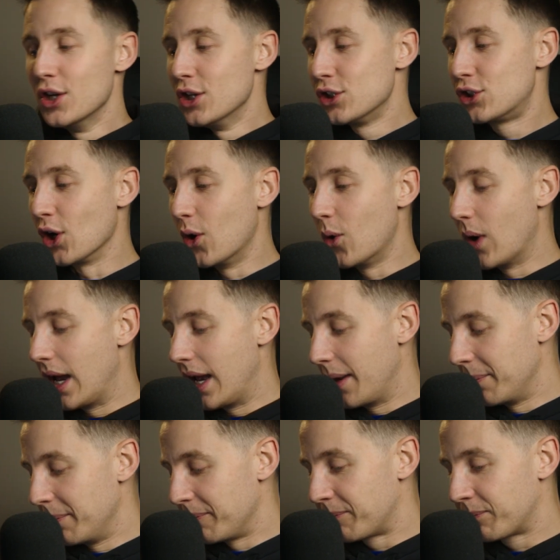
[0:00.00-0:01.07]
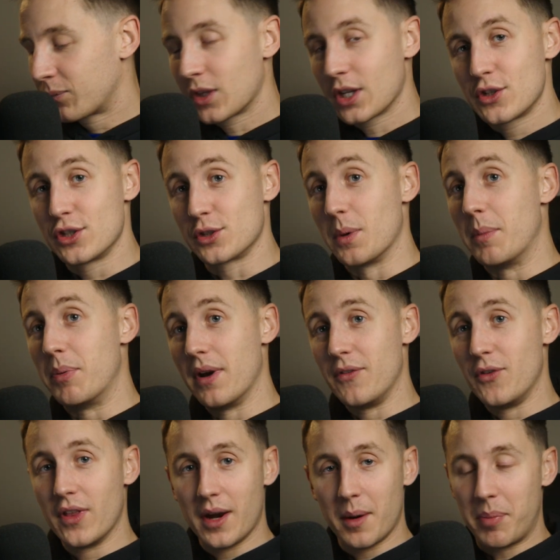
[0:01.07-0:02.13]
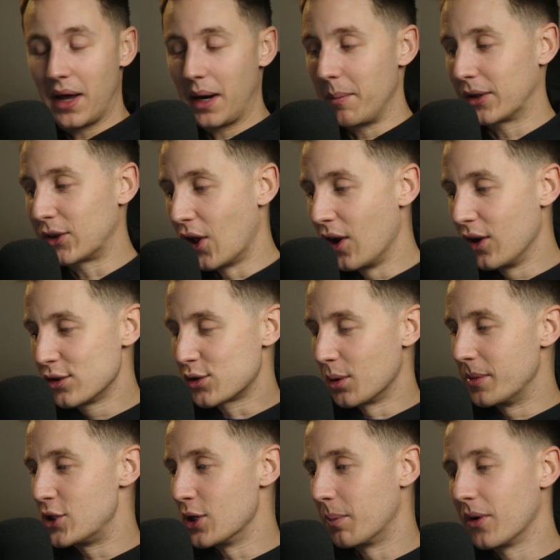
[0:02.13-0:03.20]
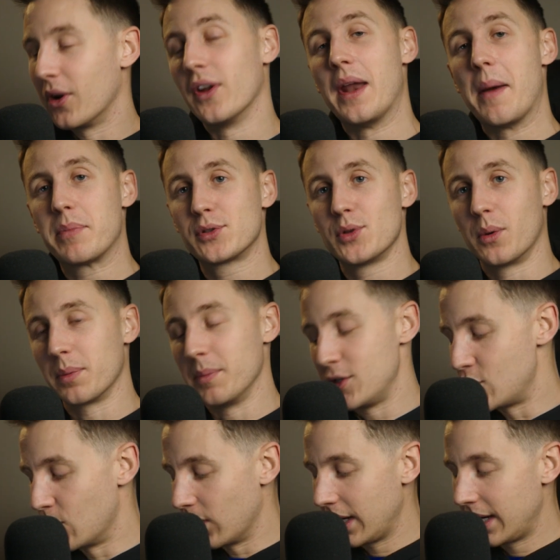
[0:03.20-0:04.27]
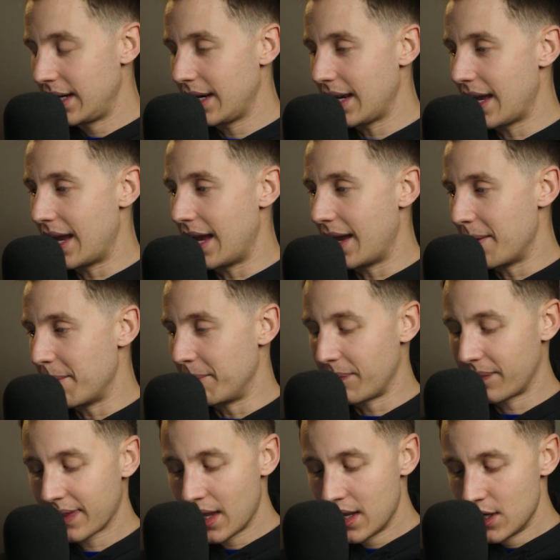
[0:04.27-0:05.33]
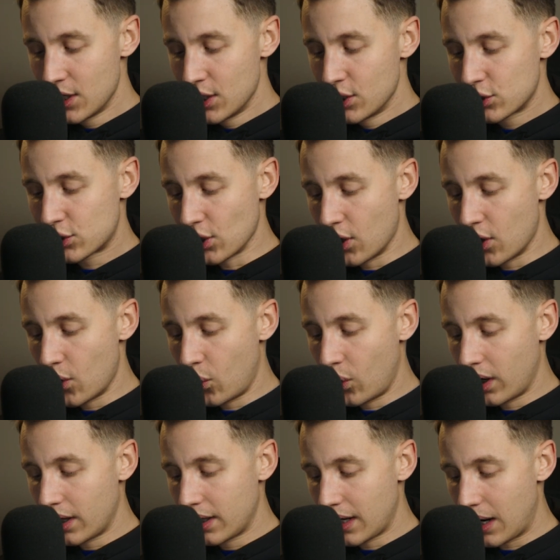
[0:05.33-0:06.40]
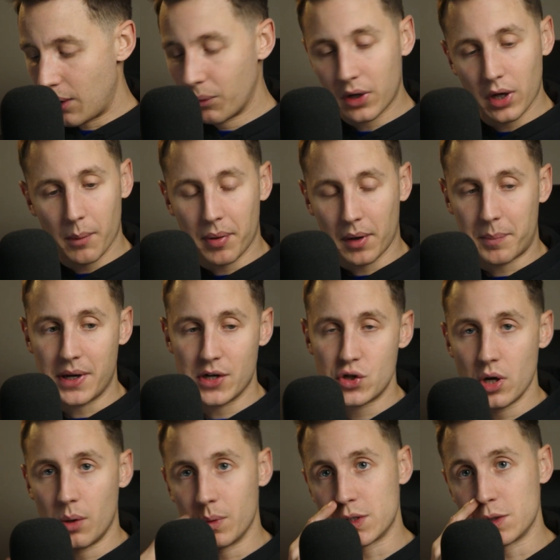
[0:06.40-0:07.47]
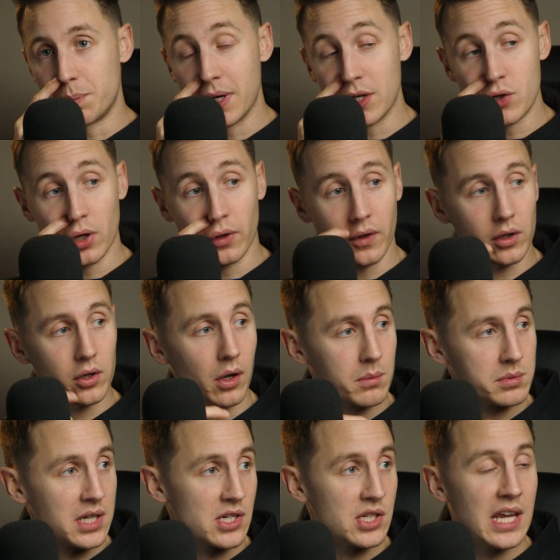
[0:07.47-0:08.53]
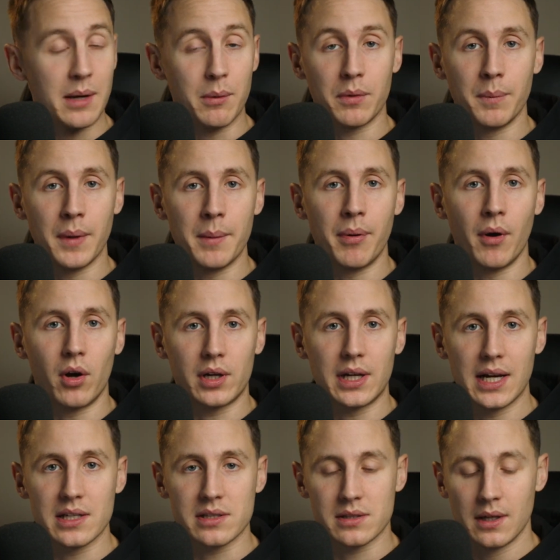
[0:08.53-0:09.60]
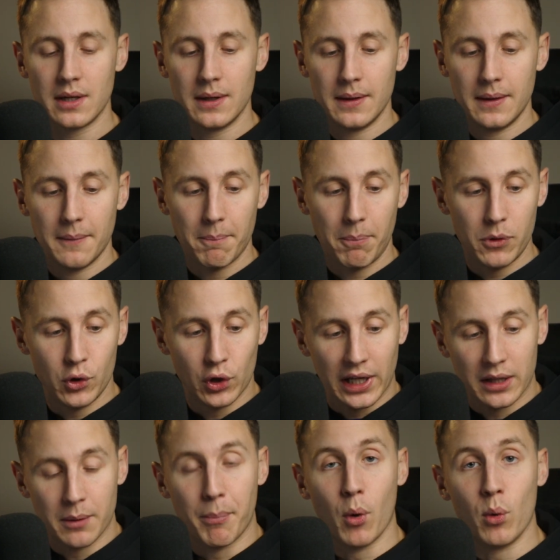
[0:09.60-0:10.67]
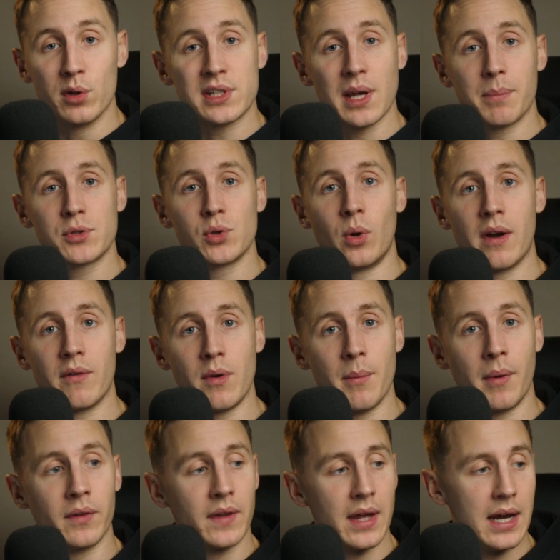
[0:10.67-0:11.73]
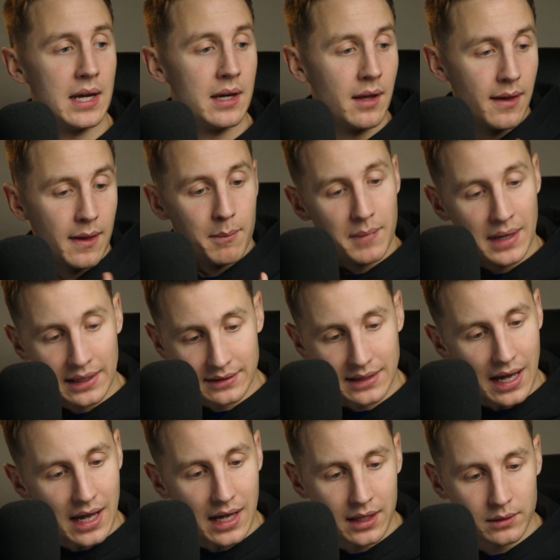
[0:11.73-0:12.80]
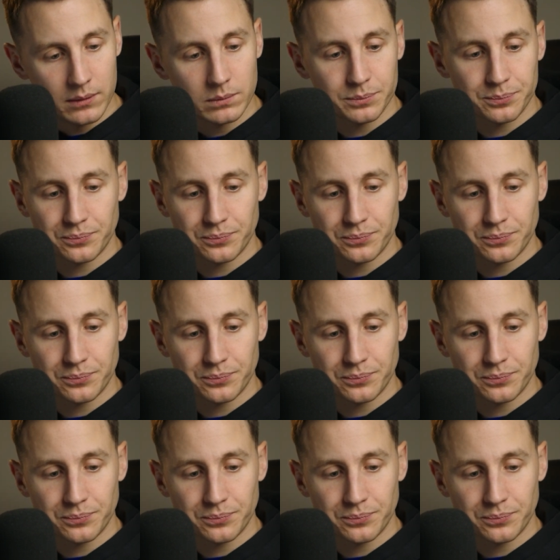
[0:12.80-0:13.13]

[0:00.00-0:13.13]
So, just to be preview there, Paddy McDonald is going to be jumping on an episode with me shortly. So, we're going to plug Patreon, which is patreon.com/teawithmepodcast. You get the bonus episode every Monday. Me and Dan,